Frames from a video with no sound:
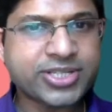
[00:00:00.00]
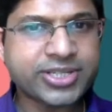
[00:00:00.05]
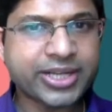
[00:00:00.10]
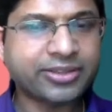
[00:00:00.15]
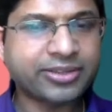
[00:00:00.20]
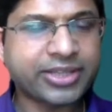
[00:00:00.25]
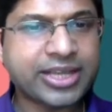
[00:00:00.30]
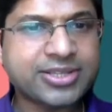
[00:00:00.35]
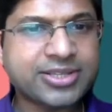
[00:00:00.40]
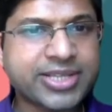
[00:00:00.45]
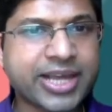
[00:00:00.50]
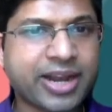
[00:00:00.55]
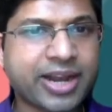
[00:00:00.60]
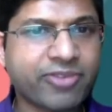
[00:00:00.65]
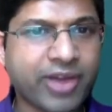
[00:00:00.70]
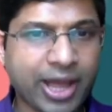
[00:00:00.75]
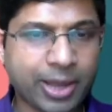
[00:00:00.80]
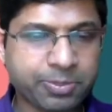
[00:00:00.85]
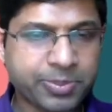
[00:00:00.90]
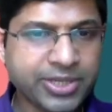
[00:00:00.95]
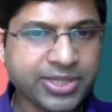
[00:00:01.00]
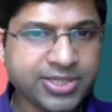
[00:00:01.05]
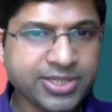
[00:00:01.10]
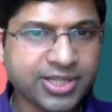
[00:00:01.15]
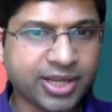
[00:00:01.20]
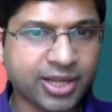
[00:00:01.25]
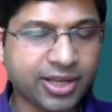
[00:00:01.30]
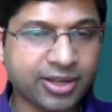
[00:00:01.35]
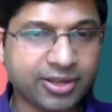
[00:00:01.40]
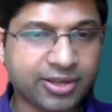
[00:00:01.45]
things that have happened.
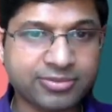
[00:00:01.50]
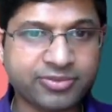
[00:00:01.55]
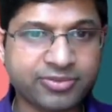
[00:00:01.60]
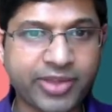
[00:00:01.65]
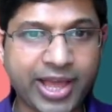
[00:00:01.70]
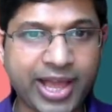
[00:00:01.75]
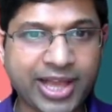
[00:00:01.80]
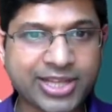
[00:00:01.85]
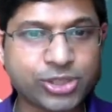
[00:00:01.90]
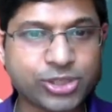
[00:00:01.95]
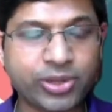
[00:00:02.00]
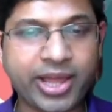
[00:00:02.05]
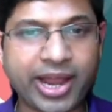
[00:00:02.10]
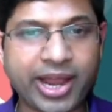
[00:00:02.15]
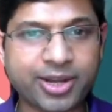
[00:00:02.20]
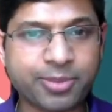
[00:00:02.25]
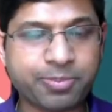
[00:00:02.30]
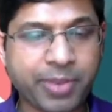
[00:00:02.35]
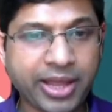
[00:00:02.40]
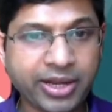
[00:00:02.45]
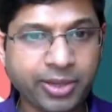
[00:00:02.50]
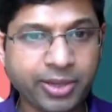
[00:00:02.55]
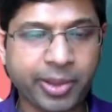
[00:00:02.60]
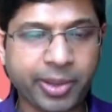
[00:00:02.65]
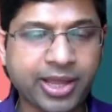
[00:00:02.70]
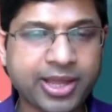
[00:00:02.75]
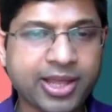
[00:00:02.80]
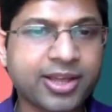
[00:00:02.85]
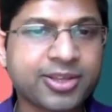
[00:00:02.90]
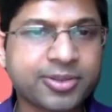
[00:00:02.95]
We actually had a pandemic,
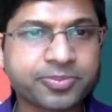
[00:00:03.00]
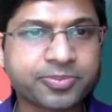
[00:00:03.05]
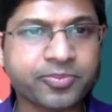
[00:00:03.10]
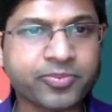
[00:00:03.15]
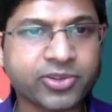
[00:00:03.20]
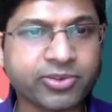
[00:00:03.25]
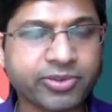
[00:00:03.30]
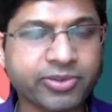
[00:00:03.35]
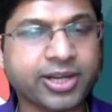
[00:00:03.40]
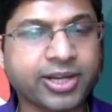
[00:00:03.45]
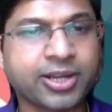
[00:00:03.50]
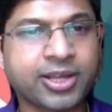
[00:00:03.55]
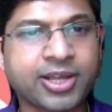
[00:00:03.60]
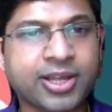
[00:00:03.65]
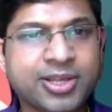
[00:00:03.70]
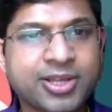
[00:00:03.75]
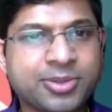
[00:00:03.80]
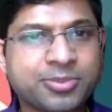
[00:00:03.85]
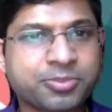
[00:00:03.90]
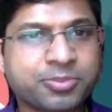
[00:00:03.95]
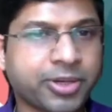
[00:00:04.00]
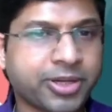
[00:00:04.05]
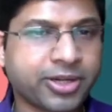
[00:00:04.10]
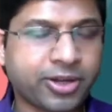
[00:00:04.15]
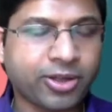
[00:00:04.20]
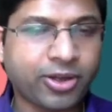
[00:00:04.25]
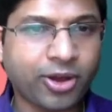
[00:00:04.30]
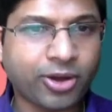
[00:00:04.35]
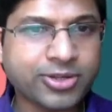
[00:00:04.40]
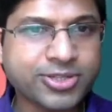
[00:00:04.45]
right? But
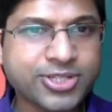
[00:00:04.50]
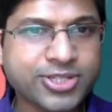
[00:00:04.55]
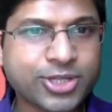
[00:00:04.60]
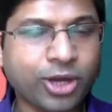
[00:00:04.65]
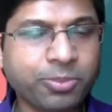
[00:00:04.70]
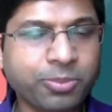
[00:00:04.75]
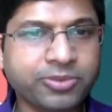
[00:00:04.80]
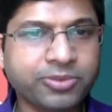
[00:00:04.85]
on top of